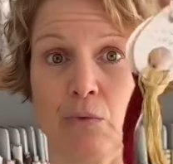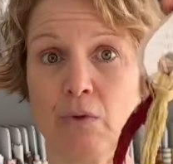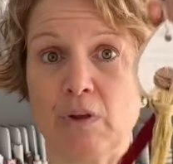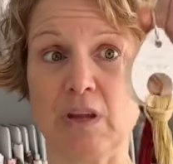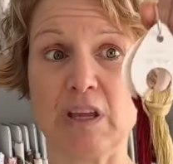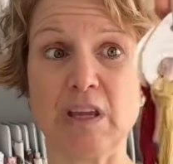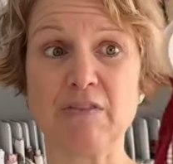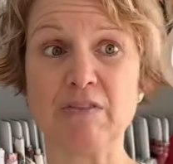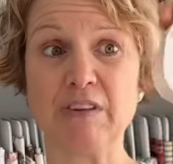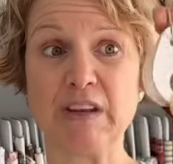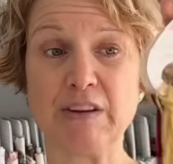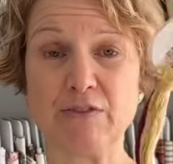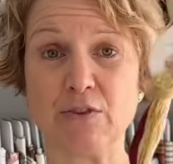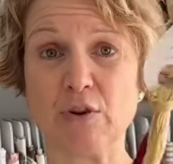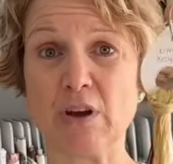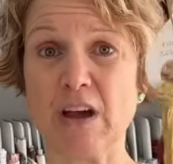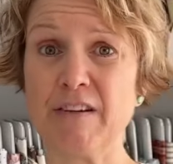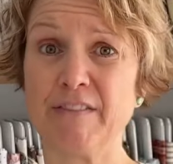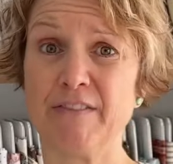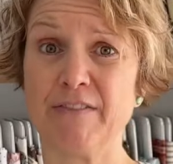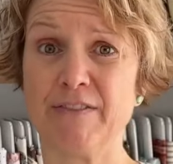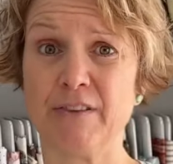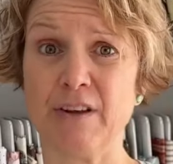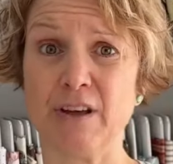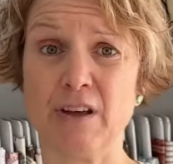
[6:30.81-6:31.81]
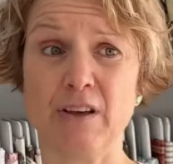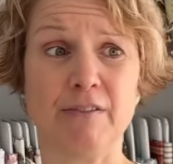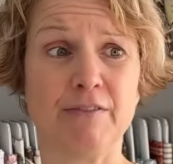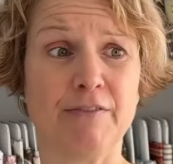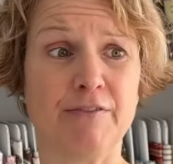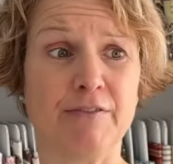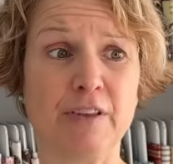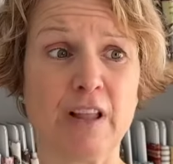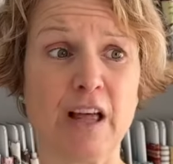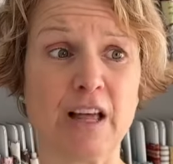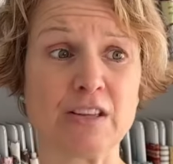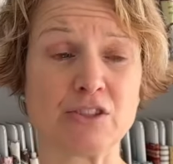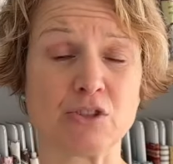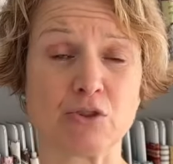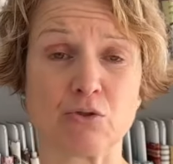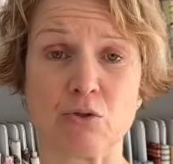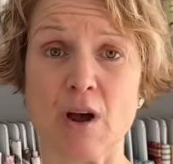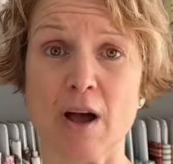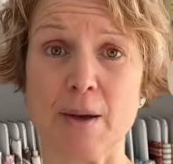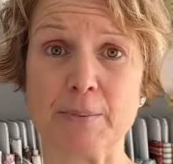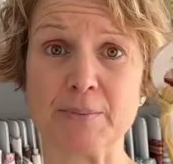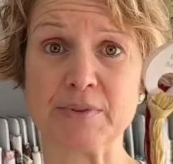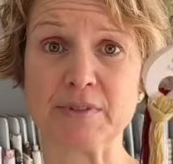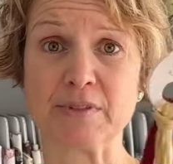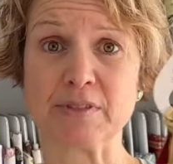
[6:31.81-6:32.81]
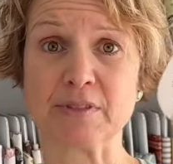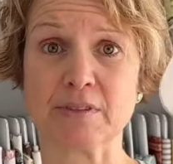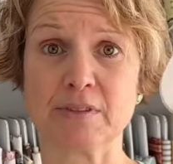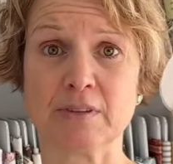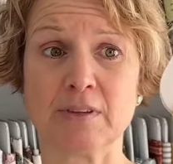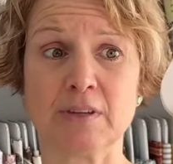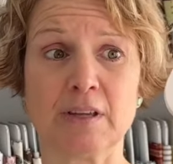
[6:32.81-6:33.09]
even if you have floss drops,